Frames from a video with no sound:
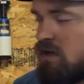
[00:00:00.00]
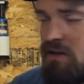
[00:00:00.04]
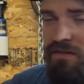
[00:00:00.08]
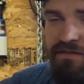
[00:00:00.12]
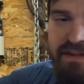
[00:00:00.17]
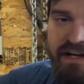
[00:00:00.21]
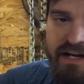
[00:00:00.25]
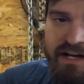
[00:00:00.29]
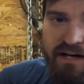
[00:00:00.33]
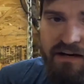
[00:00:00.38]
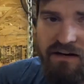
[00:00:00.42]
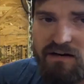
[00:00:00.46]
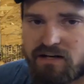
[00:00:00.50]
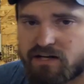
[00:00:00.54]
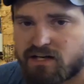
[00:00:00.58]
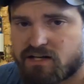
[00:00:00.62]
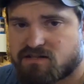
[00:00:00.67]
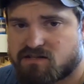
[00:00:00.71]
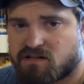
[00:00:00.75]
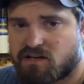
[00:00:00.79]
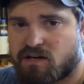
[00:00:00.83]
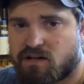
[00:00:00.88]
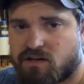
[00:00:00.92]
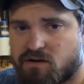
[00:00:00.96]
There
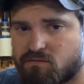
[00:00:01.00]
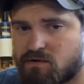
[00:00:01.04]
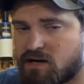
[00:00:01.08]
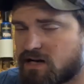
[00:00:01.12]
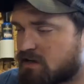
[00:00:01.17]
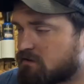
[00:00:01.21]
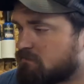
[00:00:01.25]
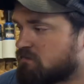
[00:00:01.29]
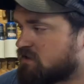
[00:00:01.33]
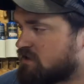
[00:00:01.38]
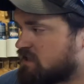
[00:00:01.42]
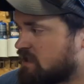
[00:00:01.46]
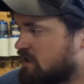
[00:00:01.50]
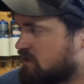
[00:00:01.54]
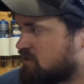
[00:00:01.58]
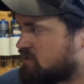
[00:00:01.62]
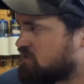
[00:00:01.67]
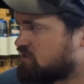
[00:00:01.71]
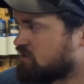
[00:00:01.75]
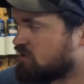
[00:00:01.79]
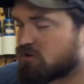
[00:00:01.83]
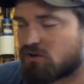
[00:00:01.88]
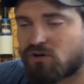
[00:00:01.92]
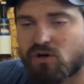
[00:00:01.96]
is another
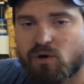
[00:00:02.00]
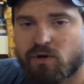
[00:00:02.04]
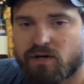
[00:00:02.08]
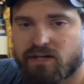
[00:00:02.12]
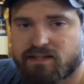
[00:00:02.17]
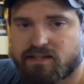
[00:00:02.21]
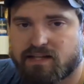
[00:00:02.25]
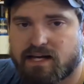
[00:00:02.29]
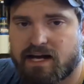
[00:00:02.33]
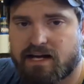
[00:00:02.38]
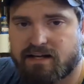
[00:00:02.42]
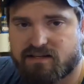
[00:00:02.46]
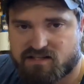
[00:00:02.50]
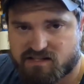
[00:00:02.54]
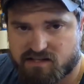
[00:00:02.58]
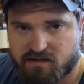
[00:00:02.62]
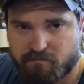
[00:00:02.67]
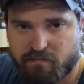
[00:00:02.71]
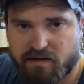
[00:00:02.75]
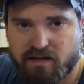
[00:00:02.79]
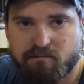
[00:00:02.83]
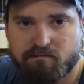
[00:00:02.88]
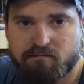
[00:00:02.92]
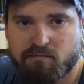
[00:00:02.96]
recommendation. You can go get that
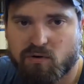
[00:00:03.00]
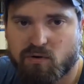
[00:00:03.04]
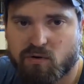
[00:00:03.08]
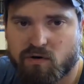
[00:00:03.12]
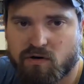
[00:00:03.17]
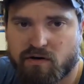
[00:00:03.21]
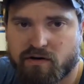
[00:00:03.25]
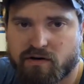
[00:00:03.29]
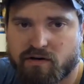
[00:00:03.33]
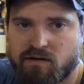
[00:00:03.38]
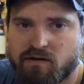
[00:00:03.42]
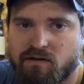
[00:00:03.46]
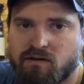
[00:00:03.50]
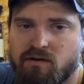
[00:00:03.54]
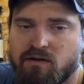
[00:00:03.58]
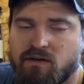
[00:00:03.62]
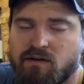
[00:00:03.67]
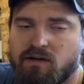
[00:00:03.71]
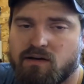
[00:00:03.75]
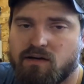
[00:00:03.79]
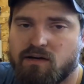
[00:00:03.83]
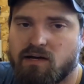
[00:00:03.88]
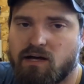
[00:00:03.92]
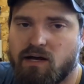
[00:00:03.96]
cement board.
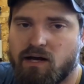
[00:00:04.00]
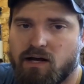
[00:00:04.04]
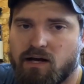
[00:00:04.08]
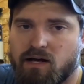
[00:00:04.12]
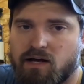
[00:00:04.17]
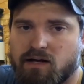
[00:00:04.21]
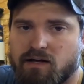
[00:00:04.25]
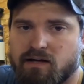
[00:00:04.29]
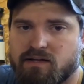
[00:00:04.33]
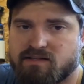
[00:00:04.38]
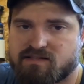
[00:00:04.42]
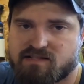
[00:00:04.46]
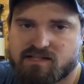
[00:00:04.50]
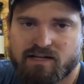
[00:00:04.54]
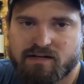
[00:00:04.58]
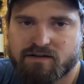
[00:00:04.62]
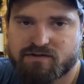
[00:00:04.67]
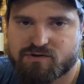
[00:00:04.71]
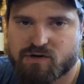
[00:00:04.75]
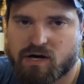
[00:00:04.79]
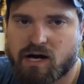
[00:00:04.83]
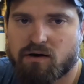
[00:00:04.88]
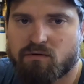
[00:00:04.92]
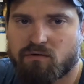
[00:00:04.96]
Instead
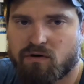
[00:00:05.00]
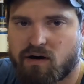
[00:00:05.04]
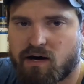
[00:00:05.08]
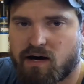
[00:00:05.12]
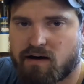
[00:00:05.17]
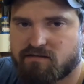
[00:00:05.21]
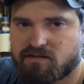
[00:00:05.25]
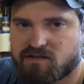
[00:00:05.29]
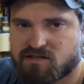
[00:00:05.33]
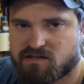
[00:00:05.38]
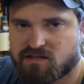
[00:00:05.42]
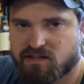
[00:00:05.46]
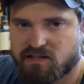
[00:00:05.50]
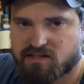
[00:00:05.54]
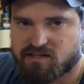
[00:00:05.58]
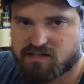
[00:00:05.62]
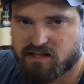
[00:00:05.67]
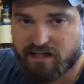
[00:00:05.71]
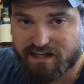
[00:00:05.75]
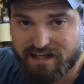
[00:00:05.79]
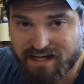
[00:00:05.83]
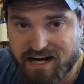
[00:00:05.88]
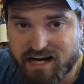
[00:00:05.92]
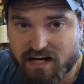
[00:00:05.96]
of drywall, obviously it's
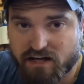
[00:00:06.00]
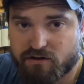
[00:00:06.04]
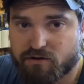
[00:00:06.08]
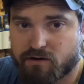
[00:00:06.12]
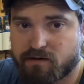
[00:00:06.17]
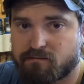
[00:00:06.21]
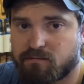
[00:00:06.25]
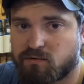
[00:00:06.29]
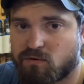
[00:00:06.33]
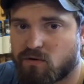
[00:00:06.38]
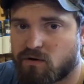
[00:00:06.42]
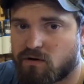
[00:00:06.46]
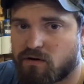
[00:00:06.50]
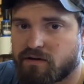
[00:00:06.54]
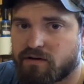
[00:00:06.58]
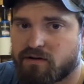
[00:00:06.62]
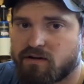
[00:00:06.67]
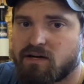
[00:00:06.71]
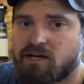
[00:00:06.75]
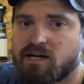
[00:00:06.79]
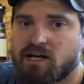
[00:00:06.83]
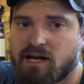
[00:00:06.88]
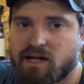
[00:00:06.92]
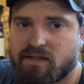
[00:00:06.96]
like concrete board,
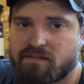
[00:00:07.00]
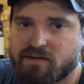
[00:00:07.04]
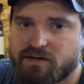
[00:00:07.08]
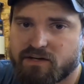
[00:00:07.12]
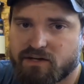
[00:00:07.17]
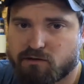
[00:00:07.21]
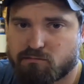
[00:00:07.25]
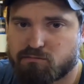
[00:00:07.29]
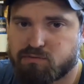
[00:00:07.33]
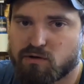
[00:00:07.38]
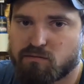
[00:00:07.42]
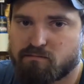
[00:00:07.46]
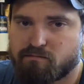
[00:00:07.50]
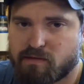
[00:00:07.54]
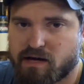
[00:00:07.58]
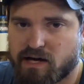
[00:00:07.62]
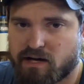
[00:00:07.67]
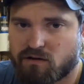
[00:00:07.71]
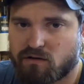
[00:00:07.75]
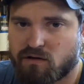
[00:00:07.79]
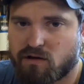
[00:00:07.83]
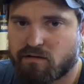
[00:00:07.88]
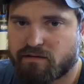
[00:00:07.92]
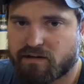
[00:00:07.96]
and then you can put
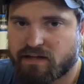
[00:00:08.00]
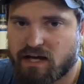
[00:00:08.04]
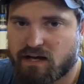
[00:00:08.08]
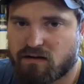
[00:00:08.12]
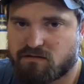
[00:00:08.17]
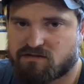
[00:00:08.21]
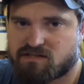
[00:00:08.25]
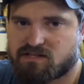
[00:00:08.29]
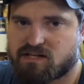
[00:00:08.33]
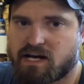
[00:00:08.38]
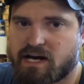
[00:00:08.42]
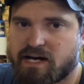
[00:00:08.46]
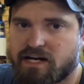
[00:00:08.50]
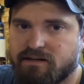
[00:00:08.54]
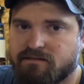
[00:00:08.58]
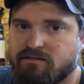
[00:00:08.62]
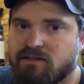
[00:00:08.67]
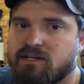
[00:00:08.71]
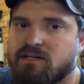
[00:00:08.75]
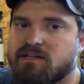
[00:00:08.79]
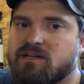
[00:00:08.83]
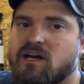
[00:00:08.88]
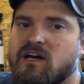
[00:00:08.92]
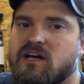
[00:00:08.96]
metal on the outside of
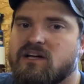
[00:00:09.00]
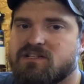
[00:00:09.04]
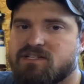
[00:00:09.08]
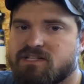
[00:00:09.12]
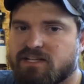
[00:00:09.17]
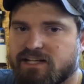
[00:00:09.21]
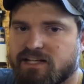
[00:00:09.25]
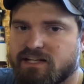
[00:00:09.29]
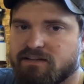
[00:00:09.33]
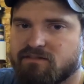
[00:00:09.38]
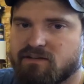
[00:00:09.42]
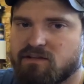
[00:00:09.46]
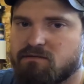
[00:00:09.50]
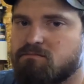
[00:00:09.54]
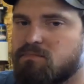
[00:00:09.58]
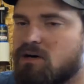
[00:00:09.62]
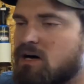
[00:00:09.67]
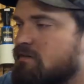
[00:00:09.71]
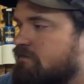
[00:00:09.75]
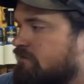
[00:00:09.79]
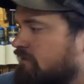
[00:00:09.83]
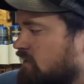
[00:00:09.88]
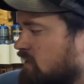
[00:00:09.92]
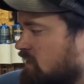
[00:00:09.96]
it to give it a
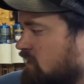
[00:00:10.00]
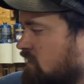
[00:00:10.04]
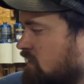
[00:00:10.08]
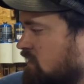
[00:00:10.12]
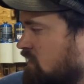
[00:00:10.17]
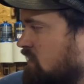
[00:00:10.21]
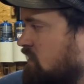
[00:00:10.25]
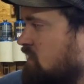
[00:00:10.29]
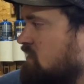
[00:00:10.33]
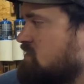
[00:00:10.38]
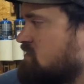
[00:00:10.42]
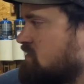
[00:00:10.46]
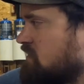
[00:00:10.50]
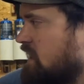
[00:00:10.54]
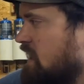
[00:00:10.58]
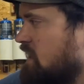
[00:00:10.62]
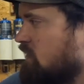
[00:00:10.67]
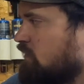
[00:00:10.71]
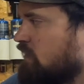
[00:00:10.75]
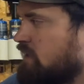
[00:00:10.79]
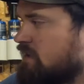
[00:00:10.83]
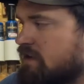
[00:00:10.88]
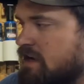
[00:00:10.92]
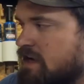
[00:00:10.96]
buffer, so
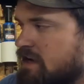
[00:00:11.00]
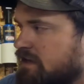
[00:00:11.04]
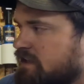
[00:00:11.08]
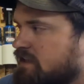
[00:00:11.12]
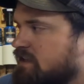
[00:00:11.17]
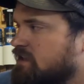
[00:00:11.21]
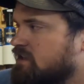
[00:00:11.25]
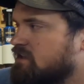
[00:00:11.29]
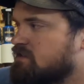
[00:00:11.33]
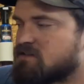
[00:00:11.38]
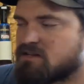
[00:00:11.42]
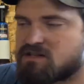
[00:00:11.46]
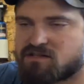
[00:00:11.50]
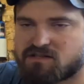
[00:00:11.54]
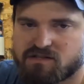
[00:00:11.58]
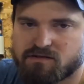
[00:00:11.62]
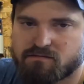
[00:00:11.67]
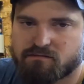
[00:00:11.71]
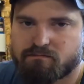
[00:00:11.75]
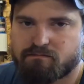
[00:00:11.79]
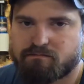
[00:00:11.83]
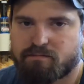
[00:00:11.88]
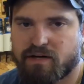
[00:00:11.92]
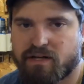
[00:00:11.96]
that way that heat
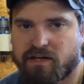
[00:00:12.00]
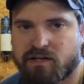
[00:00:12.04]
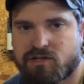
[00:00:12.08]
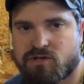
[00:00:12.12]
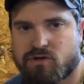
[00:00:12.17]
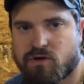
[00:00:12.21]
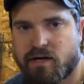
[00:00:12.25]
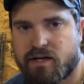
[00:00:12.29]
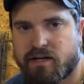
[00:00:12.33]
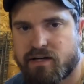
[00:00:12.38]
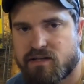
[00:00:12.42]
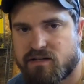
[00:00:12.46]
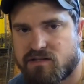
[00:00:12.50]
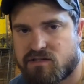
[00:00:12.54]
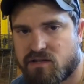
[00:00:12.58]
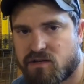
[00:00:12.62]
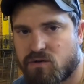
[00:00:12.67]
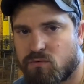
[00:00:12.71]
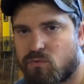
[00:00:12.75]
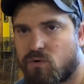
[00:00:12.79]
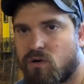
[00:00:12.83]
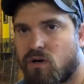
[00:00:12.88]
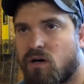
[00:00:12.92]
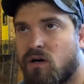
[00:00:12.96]
doesn't penetrate into
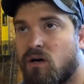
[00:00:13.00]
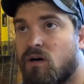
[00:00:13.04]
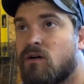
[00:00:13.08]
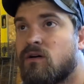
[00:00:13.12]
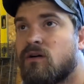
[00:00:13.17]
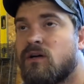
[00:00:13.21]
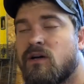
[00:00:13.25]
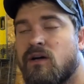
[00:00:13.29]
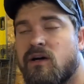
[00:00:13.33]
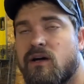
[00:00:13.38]
the wall.